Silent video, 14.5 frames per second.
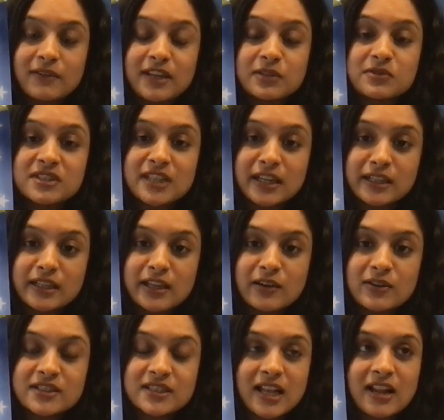when you center
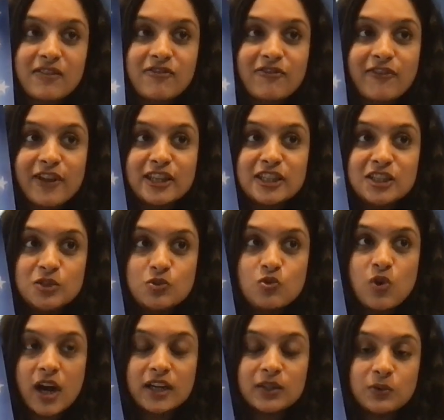yourself, when
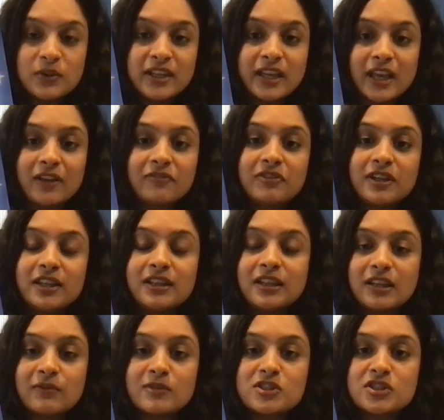you are doing
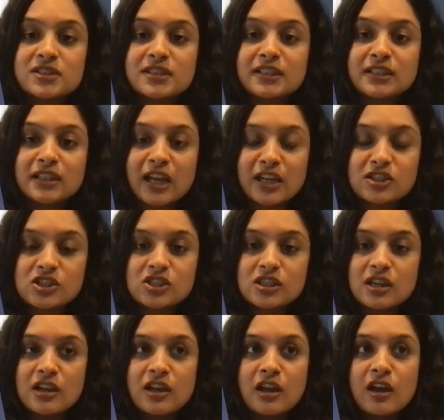everything which is in touch
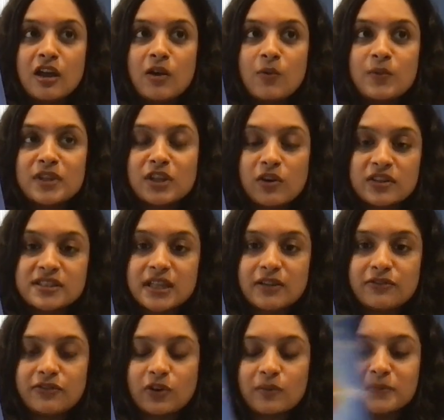with
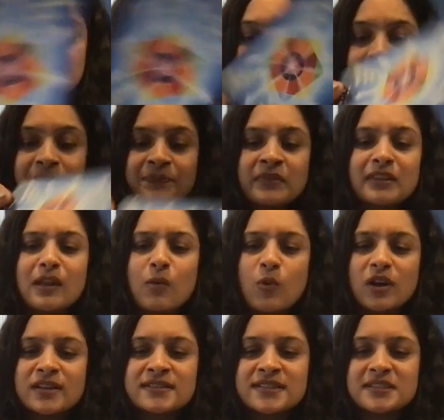yourself from here. Now,
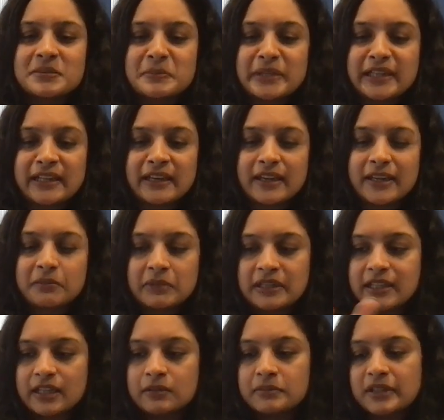what does this mean? Let me
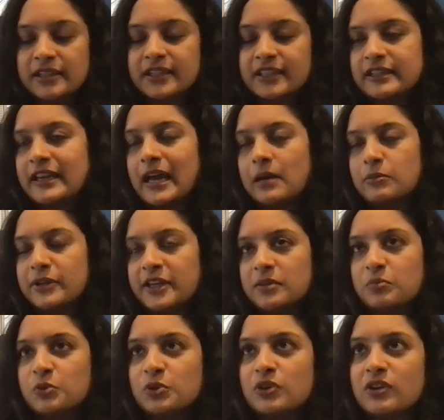take a minute and
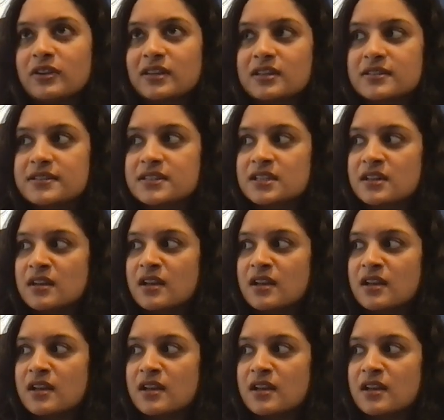elaborate more on this.